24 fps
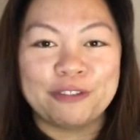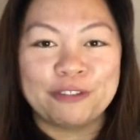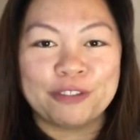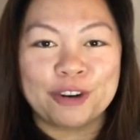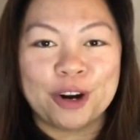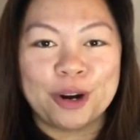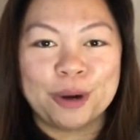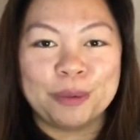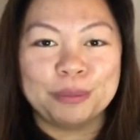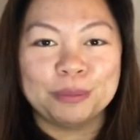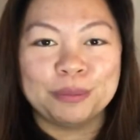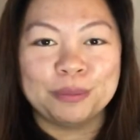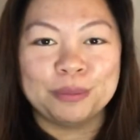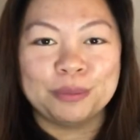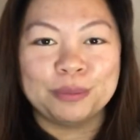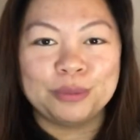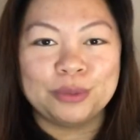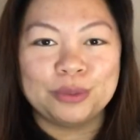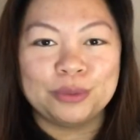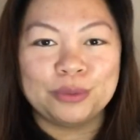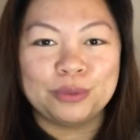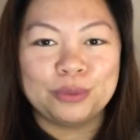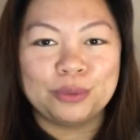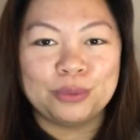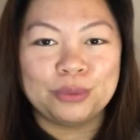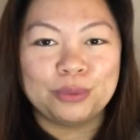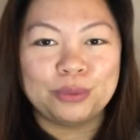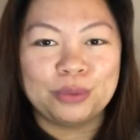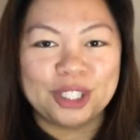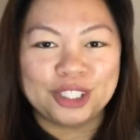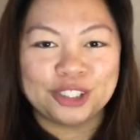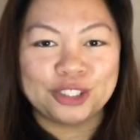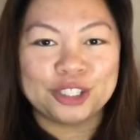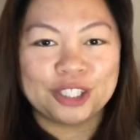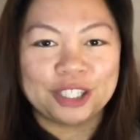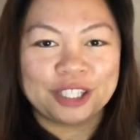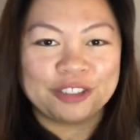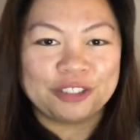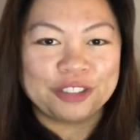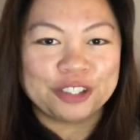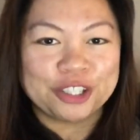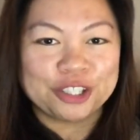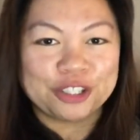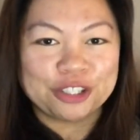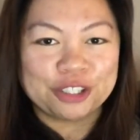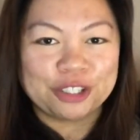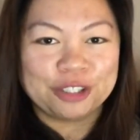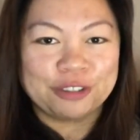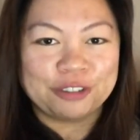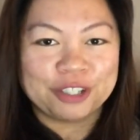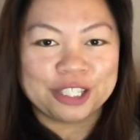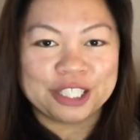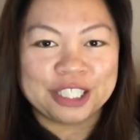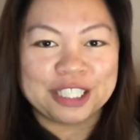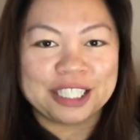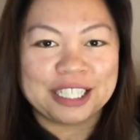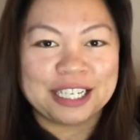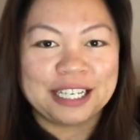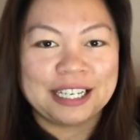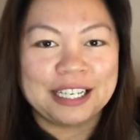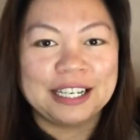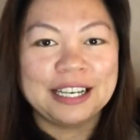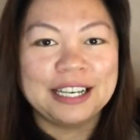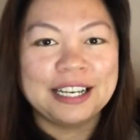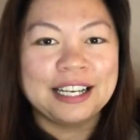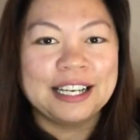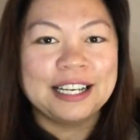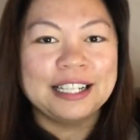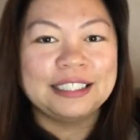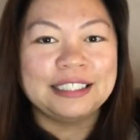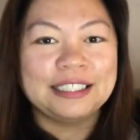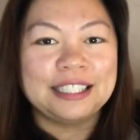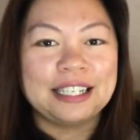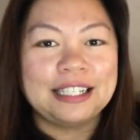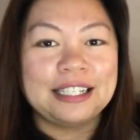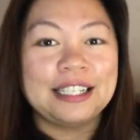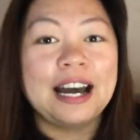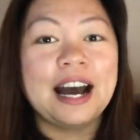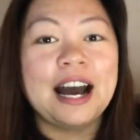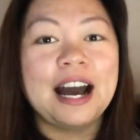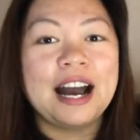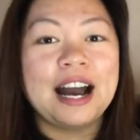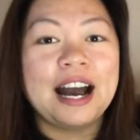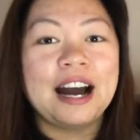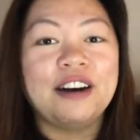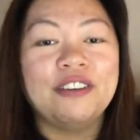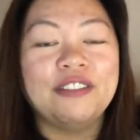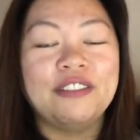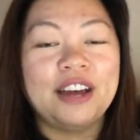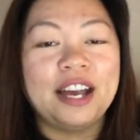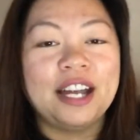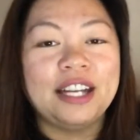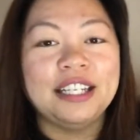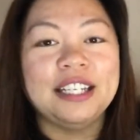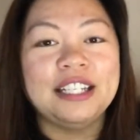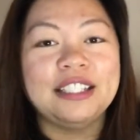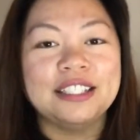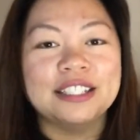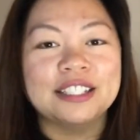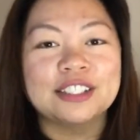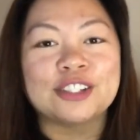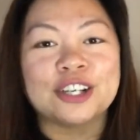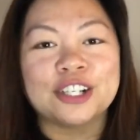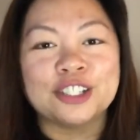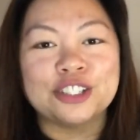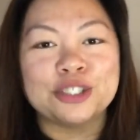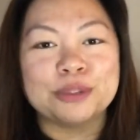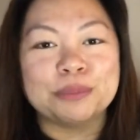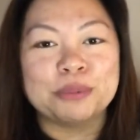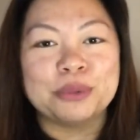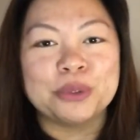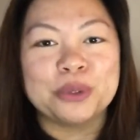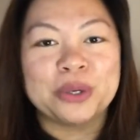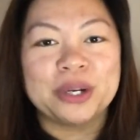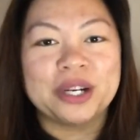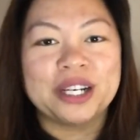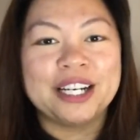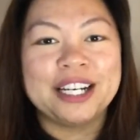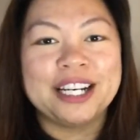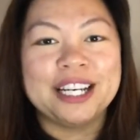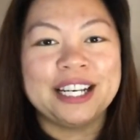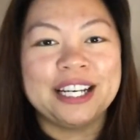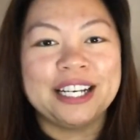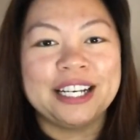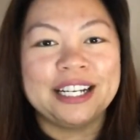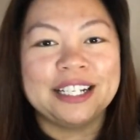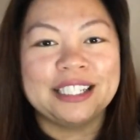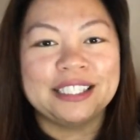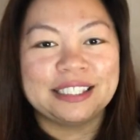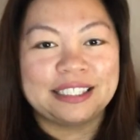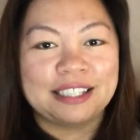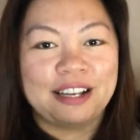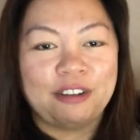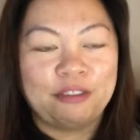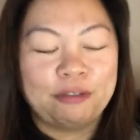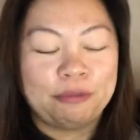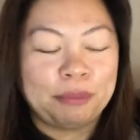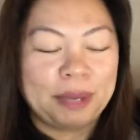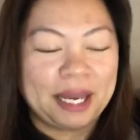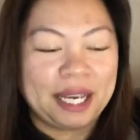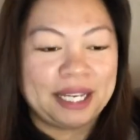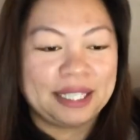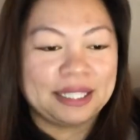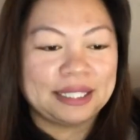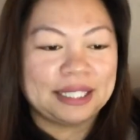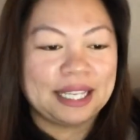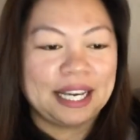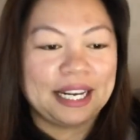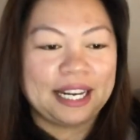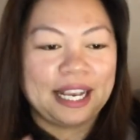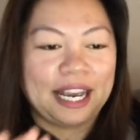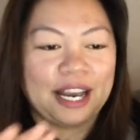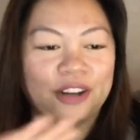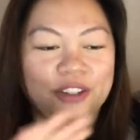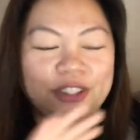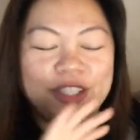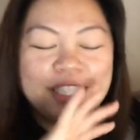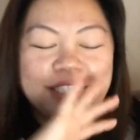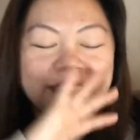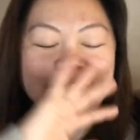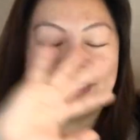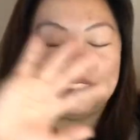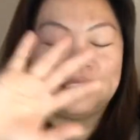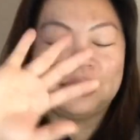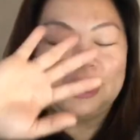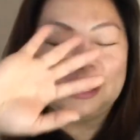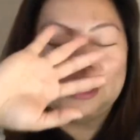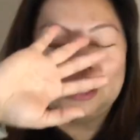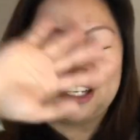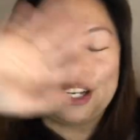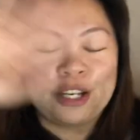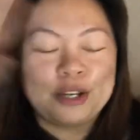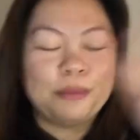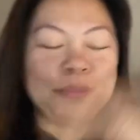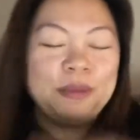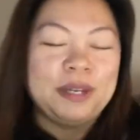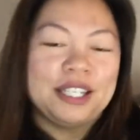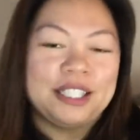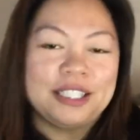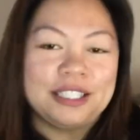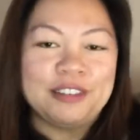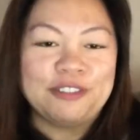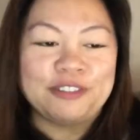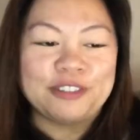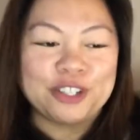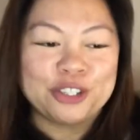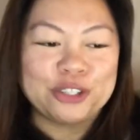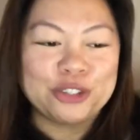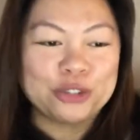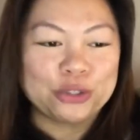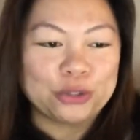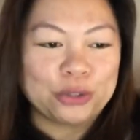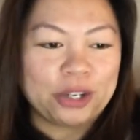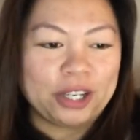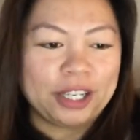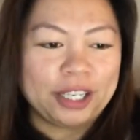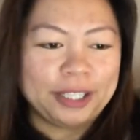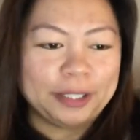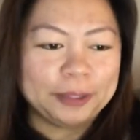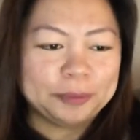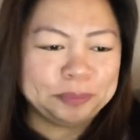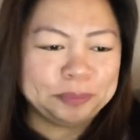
from, Western Governors University did not have any discussion board. It is self-paced. Anyhow, that's gonna be a different story.